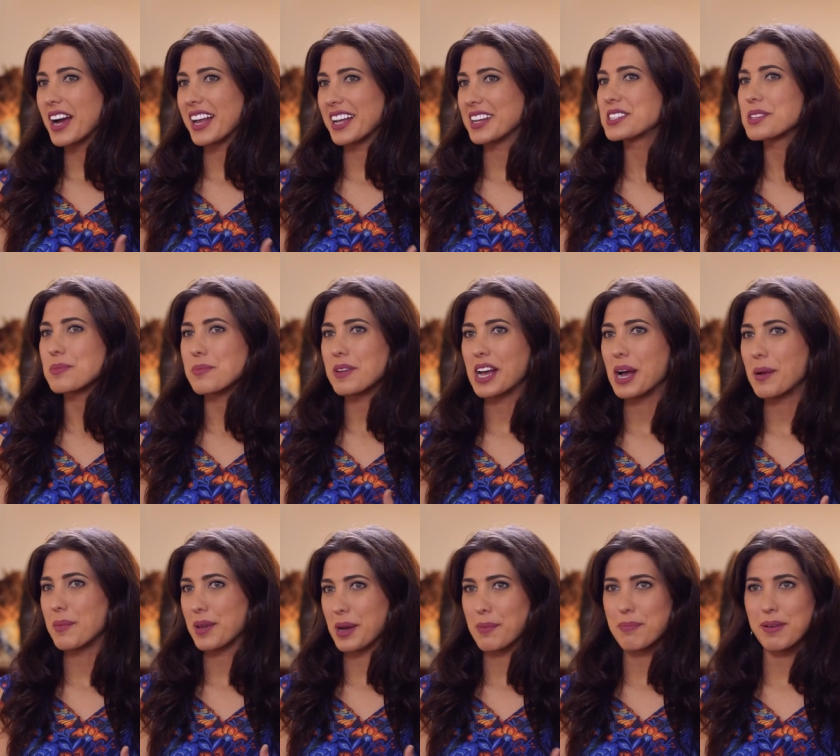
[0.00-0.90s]
got into
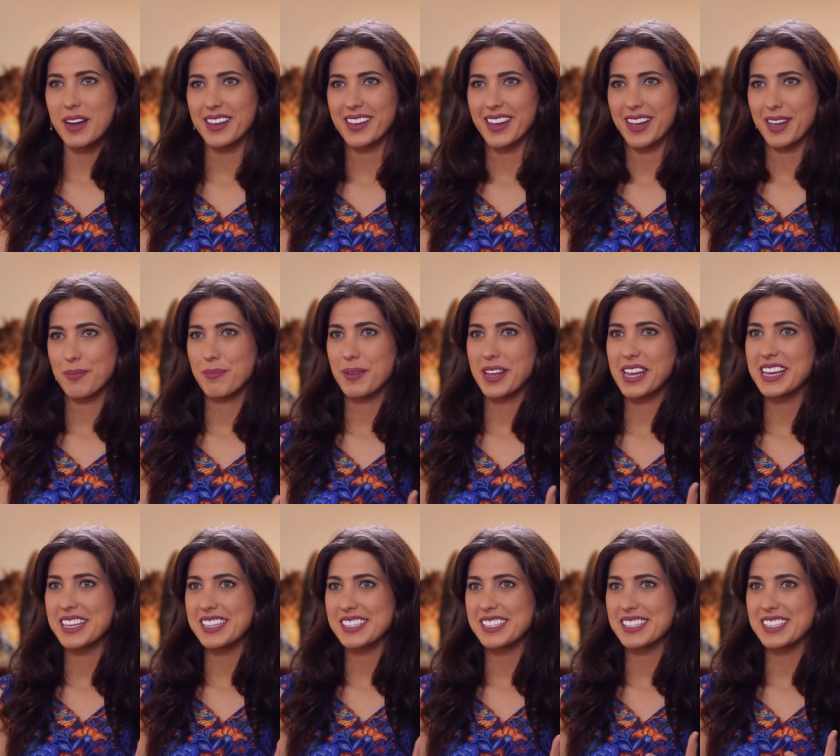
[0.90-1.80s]
becoming a pundit
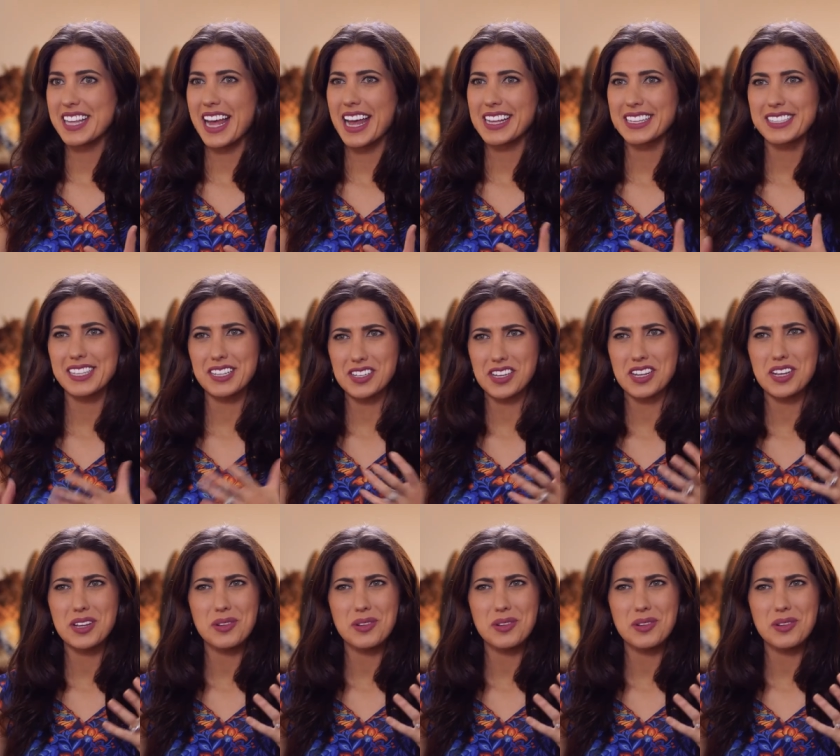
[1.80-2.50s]
because that is such a